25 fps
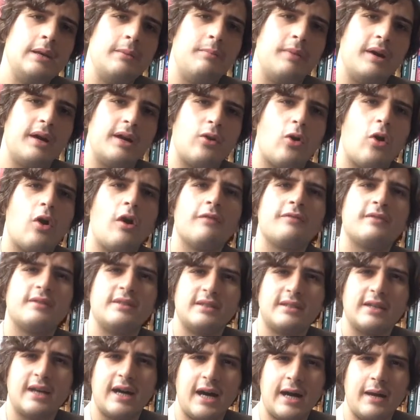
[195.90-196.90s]
but
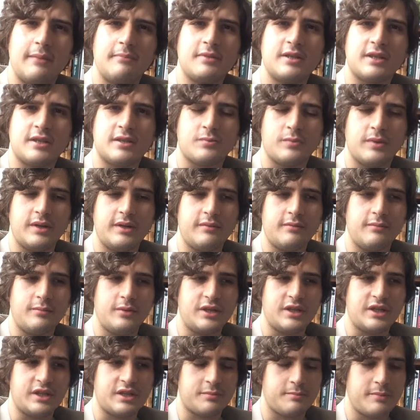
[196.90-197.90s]
oftentimes, as we, we
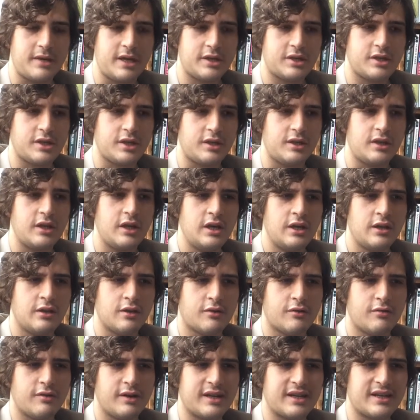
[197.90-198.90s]
just mentioned, the
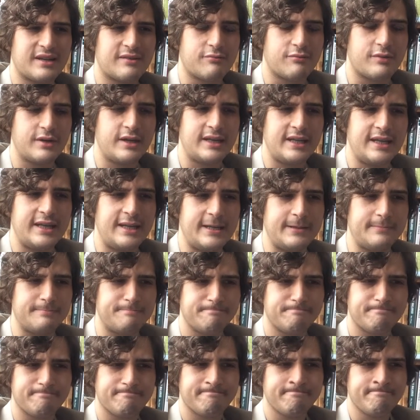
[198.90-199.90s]
critic really
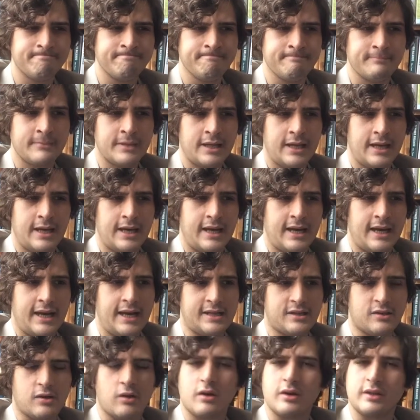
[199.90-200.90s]

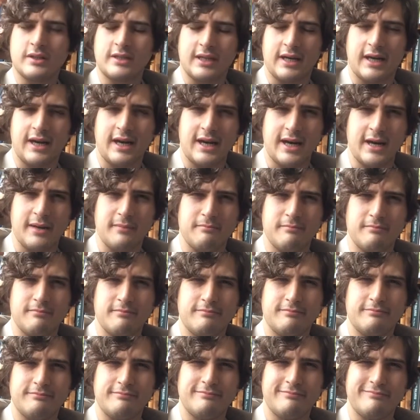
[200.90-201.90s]
has a hard time
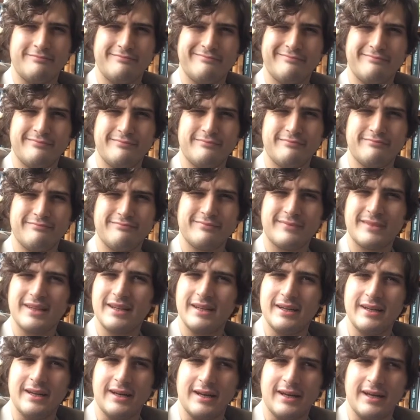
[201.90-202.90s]

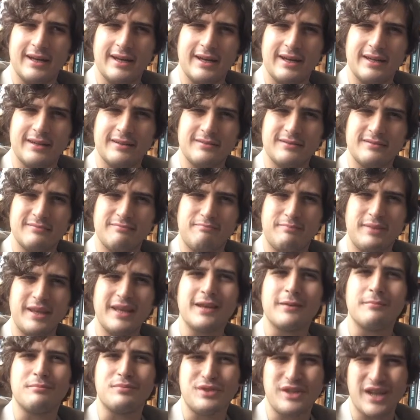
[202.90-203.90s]
uh,
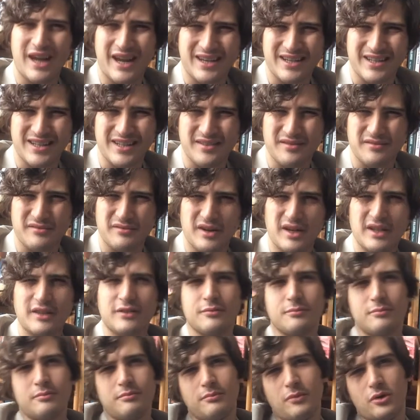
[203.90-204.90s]
being objective, right?
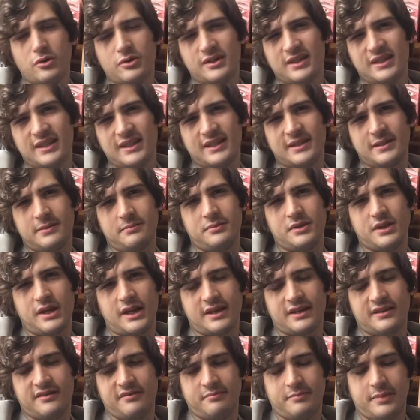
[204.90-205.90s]
They're mostly
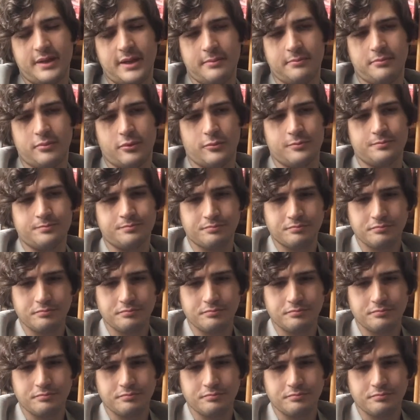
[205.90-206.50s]
subjective people.